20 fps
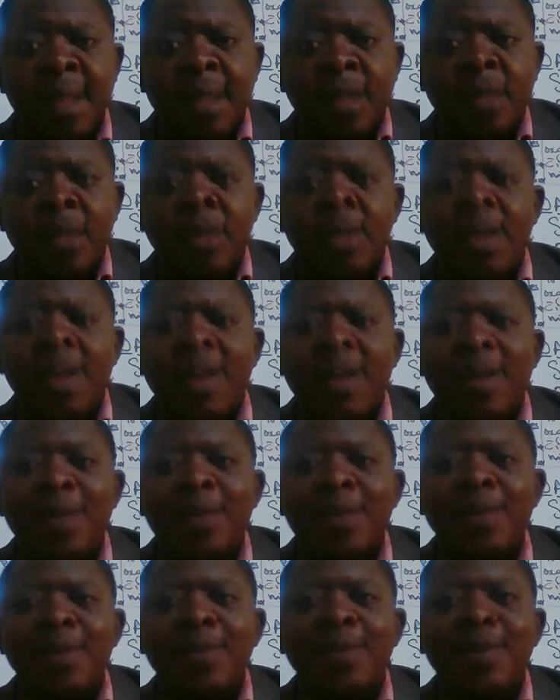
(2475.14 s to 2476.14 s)
So now
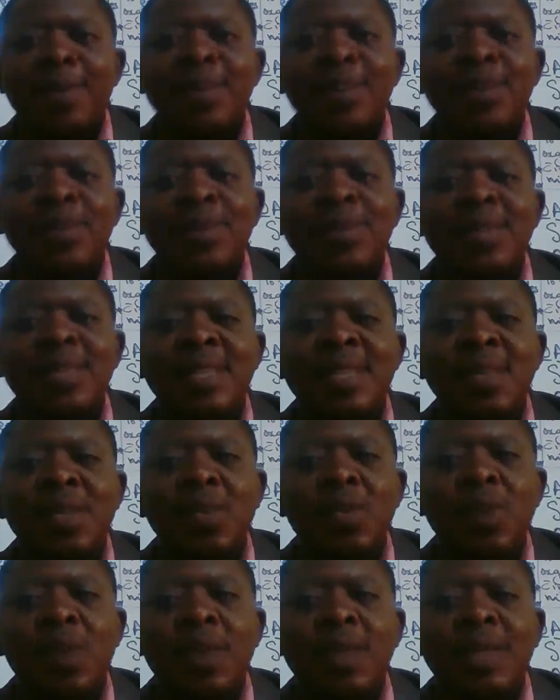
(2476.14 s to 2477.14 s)
we want to see
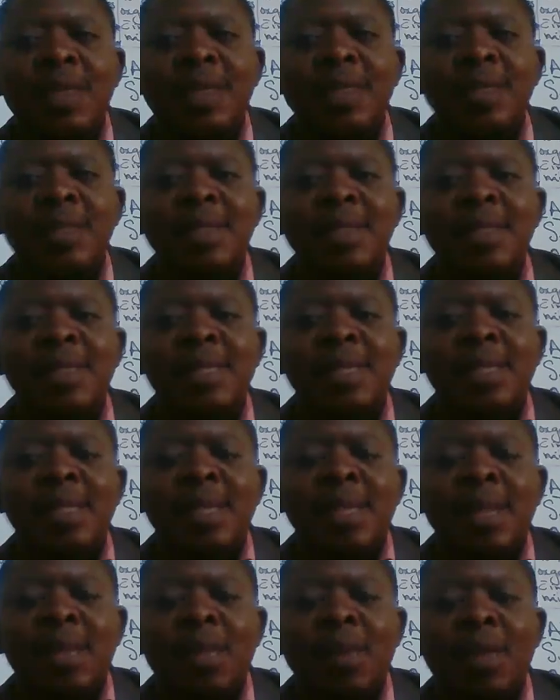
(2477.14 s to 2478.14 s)
what
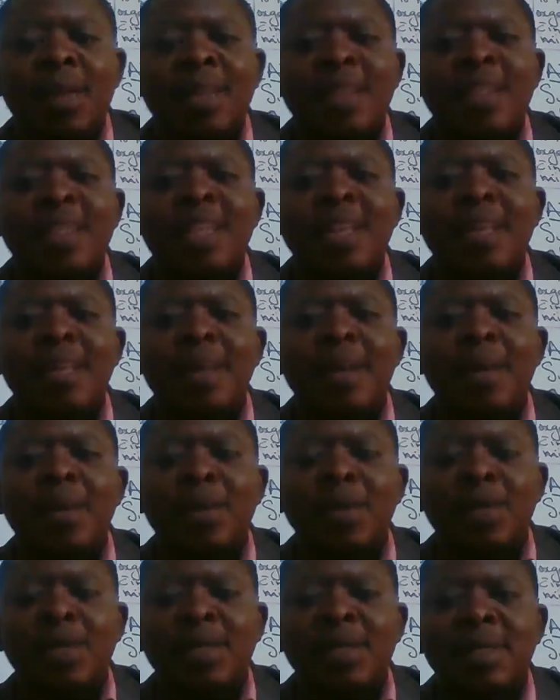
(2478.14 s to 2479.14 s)
has come
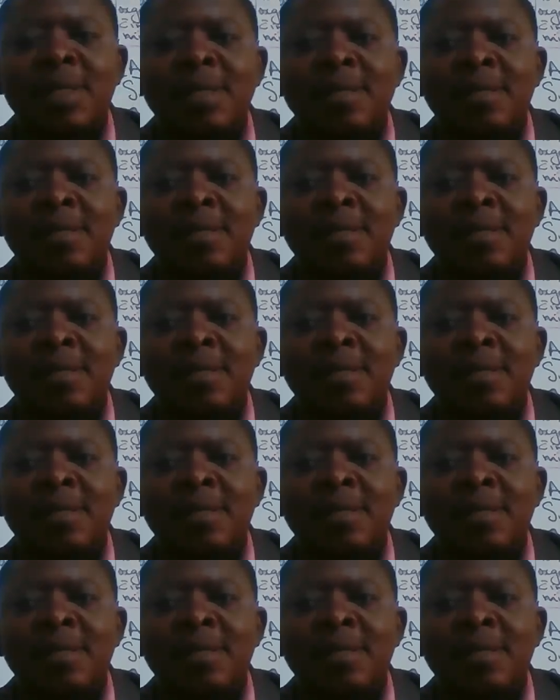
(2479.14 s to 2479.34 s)
out